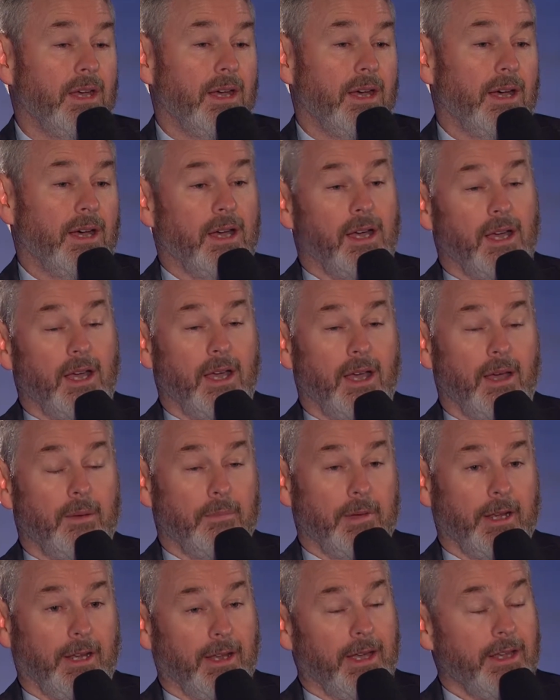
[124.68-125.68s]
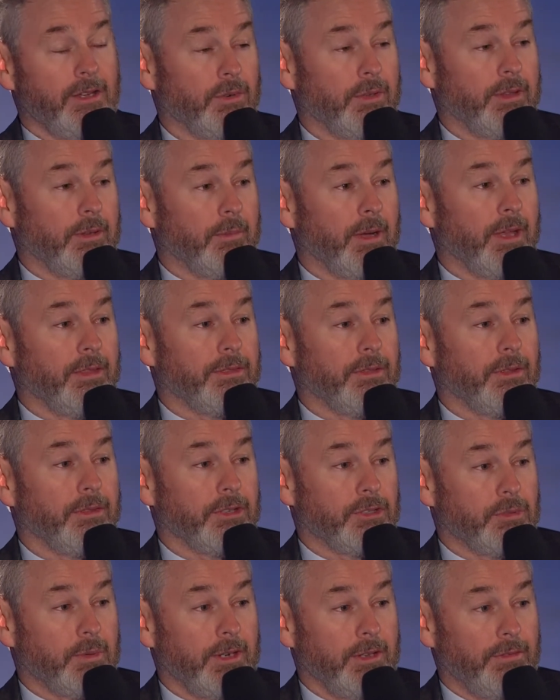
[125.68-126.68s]
But later in the month, on
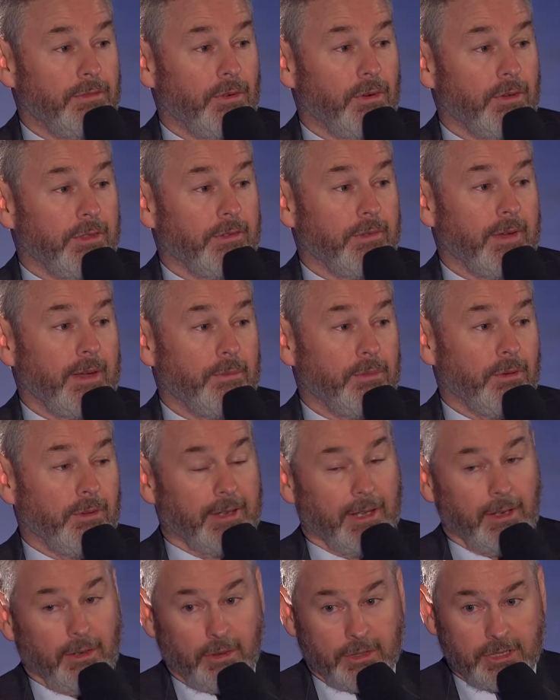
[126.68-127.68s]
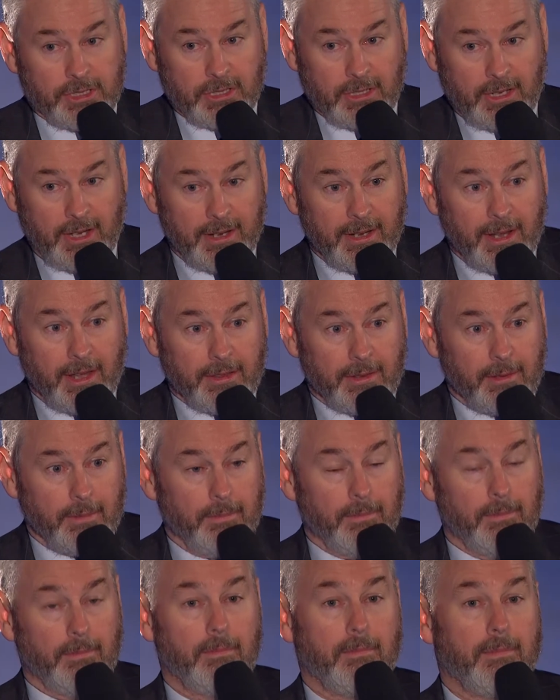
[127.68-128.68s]
the 24th of April, they launched another
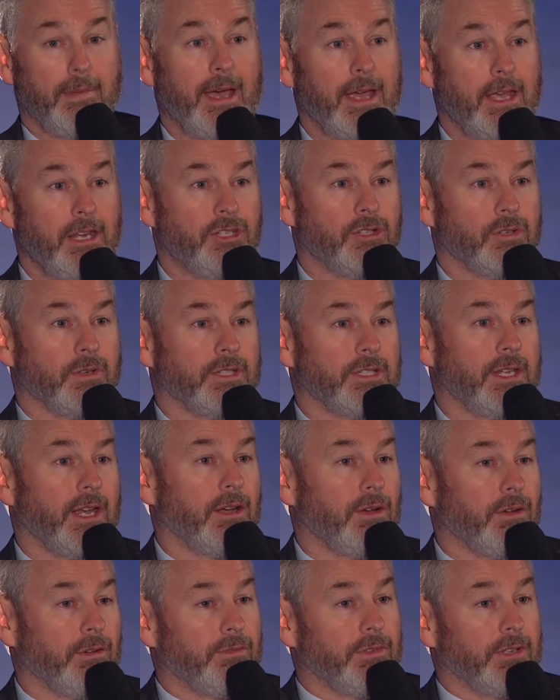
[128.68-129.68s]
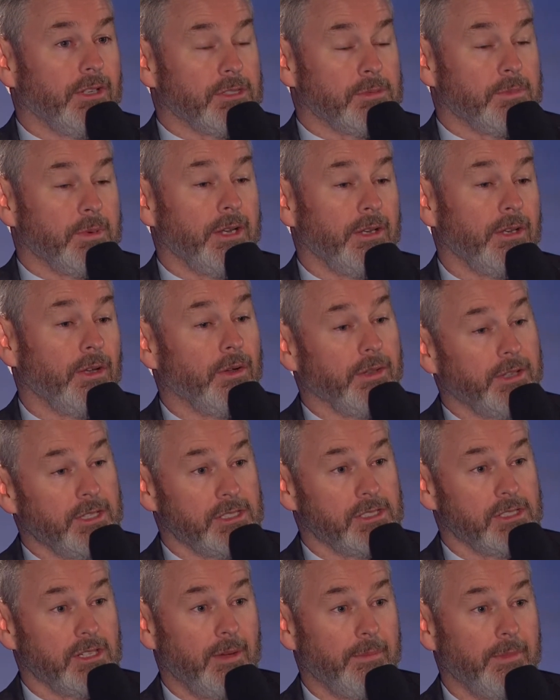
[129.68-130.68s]
major attack on Villers-Bretonneux, and
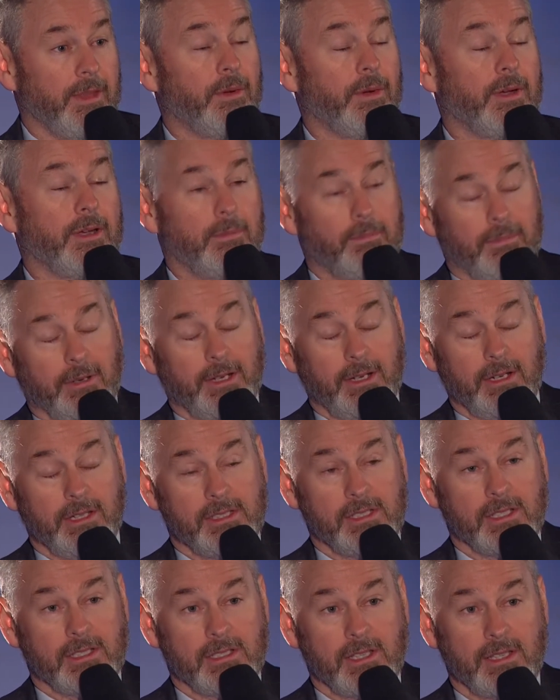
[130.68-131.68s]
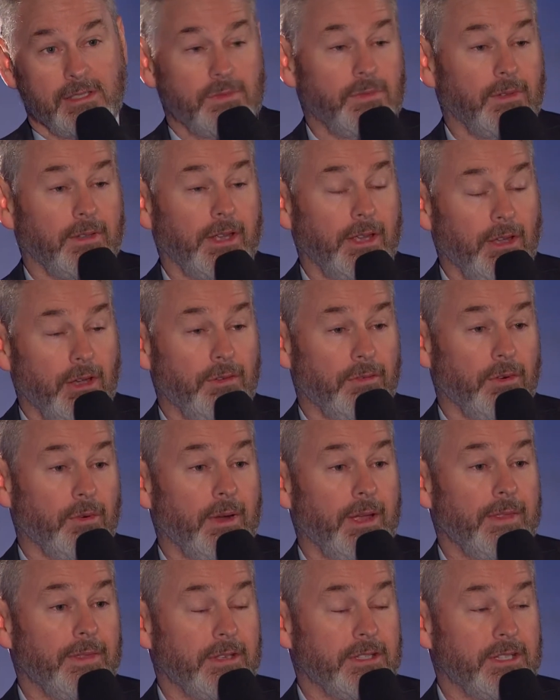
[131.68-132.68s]
this time they were completely successful. They
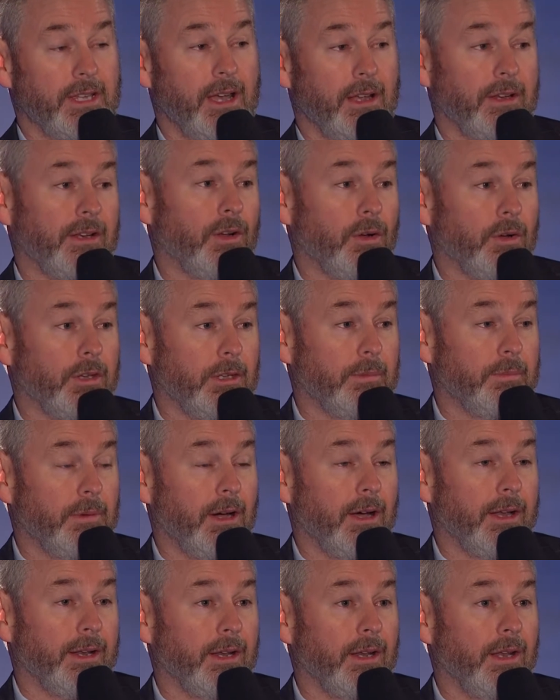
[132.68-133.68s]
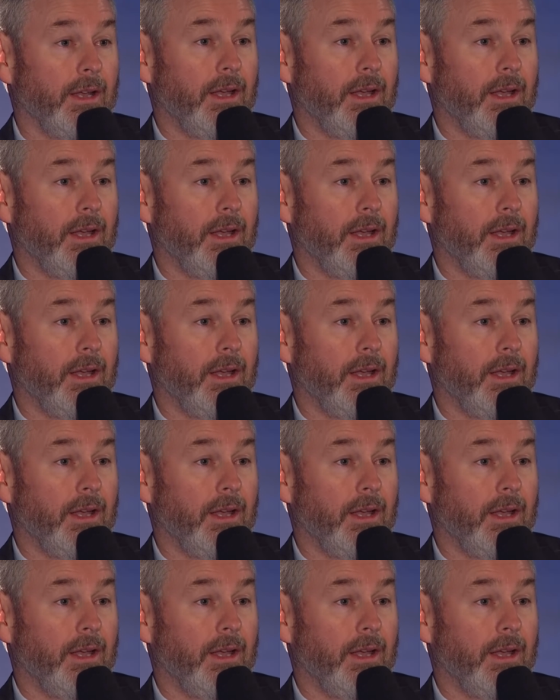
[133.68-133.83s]
overran the town and occupied it.